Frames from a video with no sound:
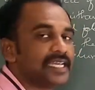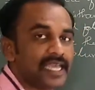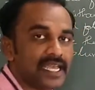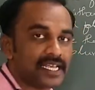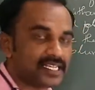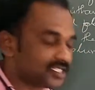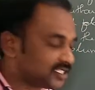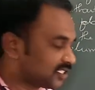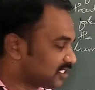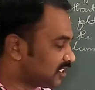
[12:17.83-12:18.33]

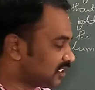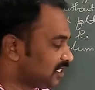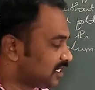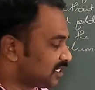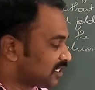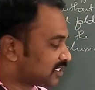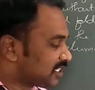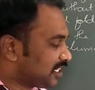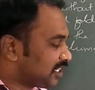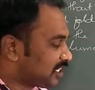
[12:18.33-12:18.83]
x
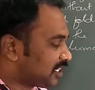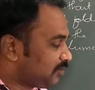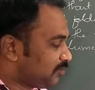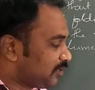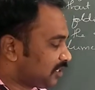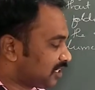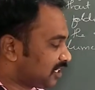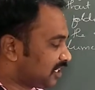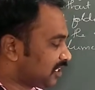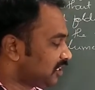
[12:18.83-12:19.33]

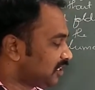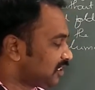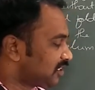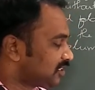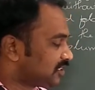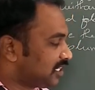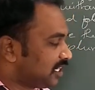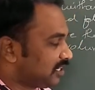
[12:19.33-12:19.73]
centimeter.